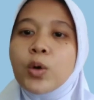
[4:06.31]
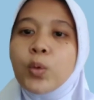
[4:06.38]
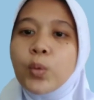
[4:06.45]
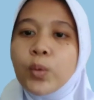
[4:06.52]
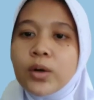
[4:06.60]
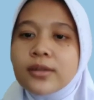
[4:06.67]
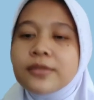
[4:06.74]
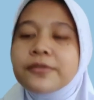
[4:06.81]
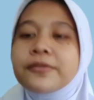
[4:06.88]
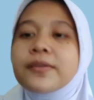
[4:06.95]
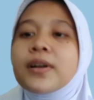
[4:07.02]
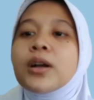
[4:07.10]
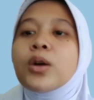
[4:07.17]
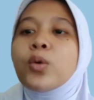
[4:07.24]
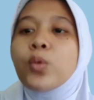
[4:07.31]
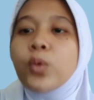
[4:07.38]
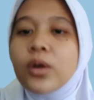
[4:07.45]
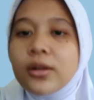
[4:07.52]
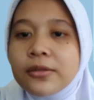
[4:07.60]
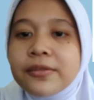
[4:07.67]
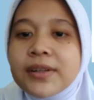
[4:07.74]
wolf
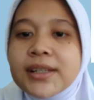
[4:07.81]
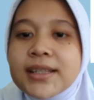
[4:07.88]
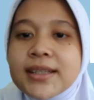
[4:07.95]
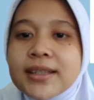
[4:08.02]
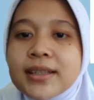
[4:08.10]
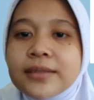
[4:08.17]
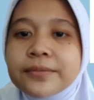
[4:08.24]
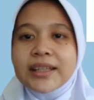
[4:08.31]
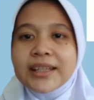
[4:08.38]
wolfes.